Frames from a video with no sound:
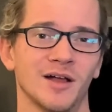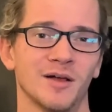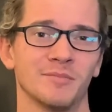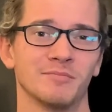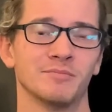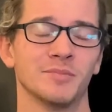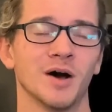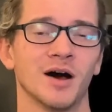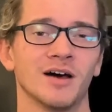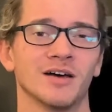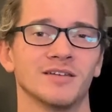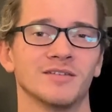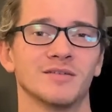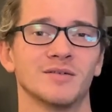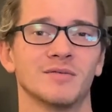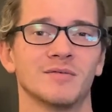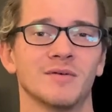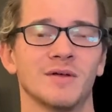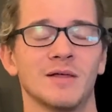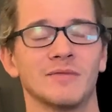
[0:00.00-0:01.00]
But
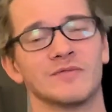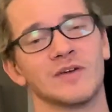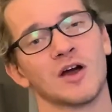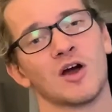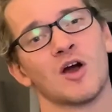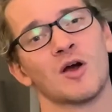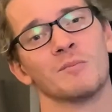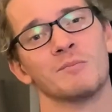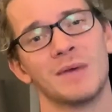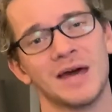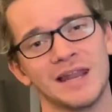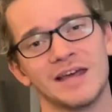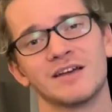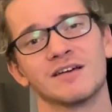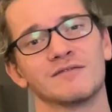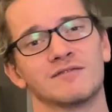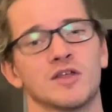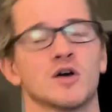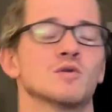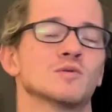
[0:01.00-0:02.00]
there are many
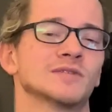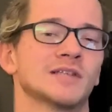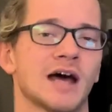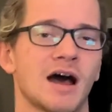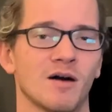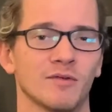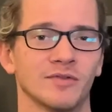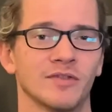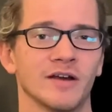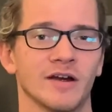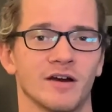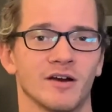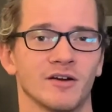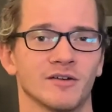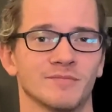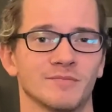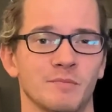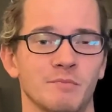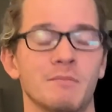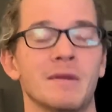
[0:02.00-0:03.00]
of those out there,
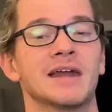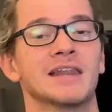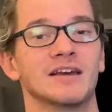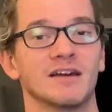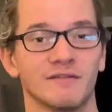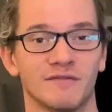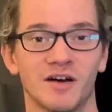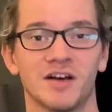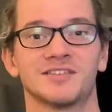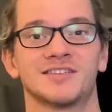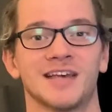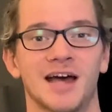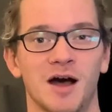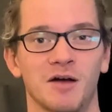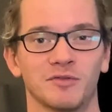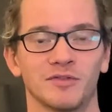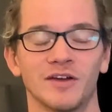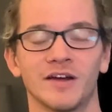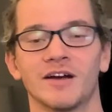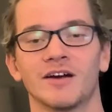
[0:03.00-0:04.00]
many of us
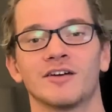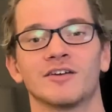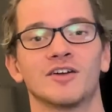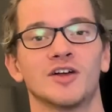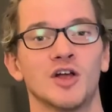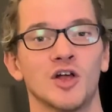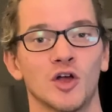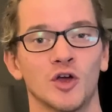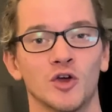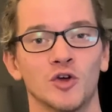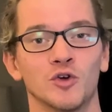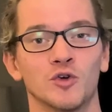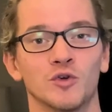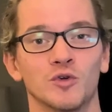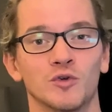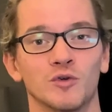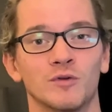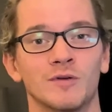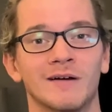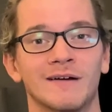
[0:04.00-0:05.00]
out there
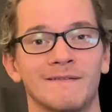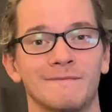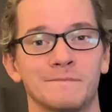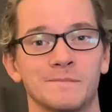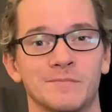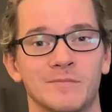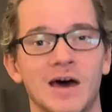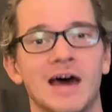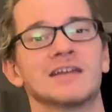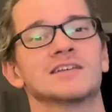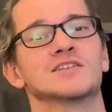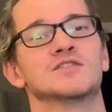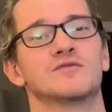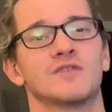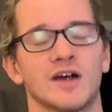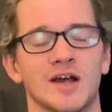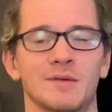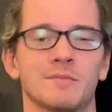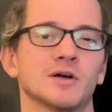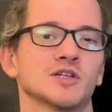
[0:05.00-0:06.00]
who that is
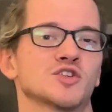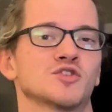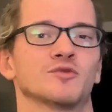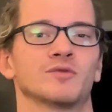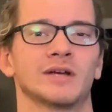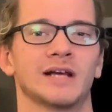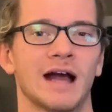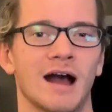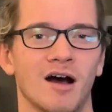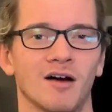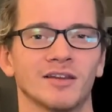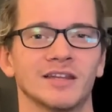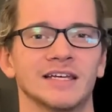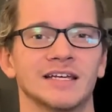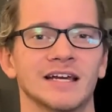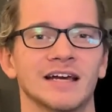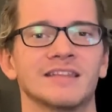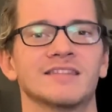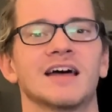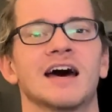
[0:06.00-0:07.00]
very much a reality,
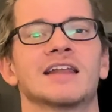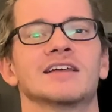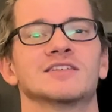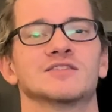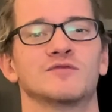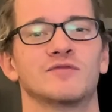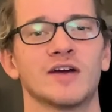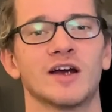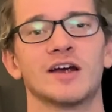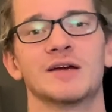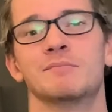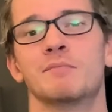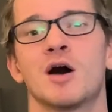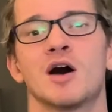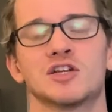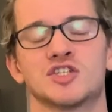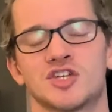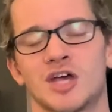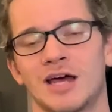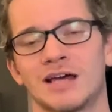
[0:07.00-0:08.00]
and that is very
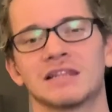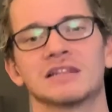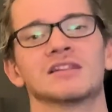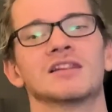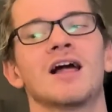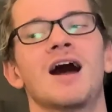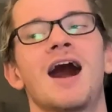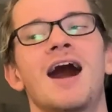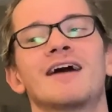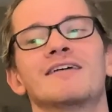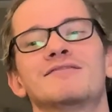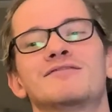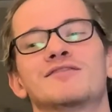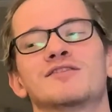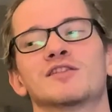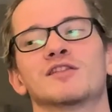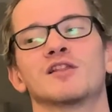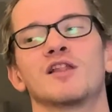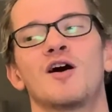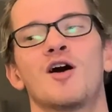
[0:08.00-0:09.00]
much a
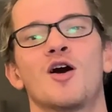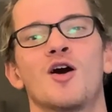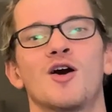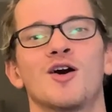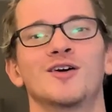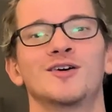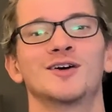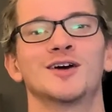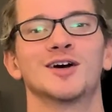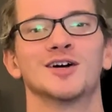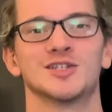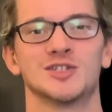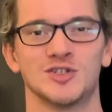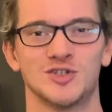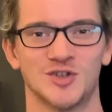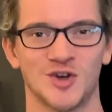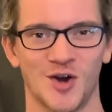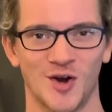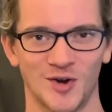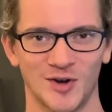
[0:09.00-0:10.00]
lifelong
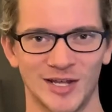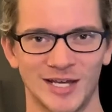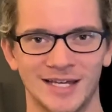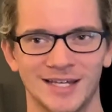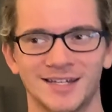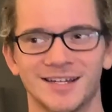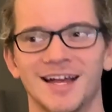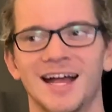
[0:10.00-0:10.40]
journey,